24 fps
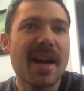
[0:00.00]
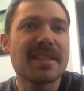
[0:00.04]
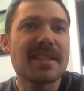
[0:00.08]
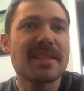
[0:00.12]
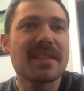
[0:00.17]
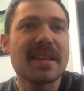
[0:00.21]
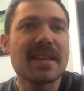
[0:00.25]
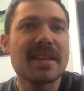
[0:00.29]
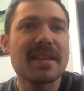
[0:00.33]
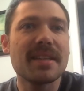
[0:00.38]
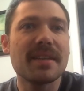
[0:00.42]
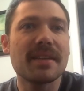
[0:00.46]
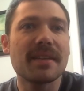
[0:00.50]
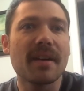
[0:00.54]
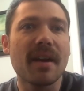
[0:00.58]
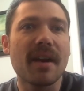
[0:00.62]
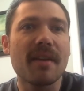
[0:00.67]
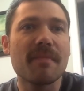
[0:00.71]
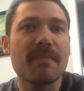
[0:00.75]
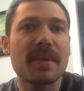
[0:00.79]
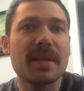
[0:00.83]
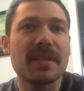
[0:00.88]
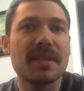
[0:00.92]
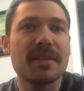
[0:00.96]
say year.
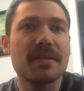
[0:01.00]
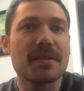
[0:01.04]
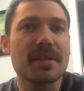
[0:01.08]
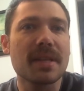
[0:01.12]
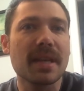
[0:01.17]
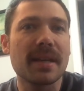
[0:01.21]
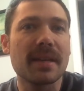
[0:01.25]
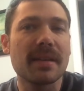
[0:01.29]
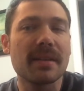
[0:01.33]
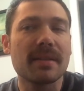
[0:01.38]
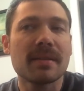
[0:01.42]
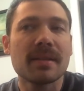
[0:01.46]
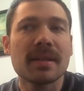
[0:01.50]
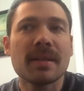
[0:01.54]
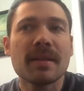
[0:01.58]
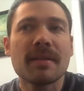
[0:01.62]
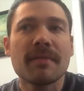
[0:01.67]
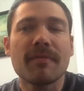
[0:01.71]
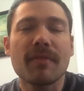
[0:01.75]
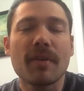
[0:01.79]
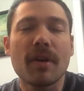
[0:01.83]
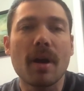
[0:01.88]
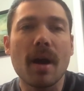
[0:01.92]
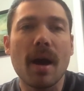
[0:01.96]
I've been using it
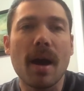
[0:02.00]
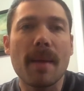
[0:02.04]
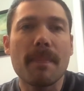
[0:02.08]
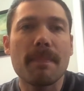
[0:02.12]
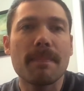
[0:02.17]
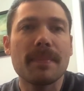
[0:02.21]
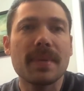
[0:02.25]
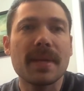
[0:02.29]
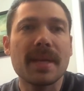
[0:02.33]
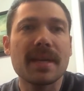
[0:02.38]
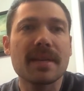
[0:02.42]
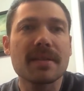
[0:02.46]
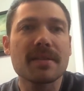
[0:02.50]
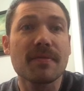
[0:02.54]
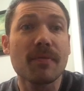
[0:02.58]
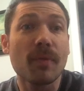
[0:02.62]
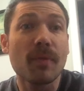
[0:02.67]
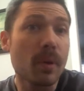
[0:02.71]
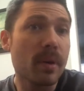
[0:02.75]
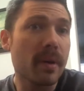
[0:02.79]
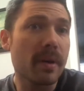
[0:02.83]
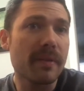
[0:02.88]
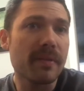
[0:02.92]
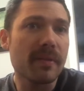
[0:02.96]
for
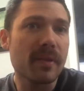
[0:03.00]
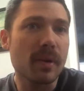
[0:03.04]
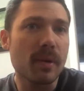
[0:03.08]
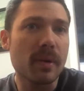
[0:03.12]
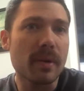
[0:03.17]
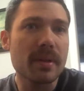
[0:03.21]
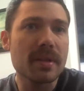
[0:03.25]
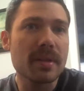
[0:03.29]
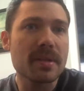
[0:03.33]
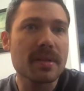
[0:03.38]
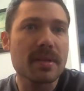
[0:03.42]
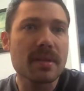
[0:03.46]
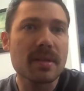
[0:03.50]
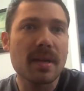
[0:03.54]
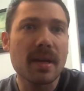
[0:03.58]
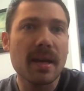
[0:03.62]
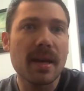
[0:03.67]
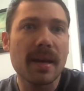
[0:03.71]
PS4, of course.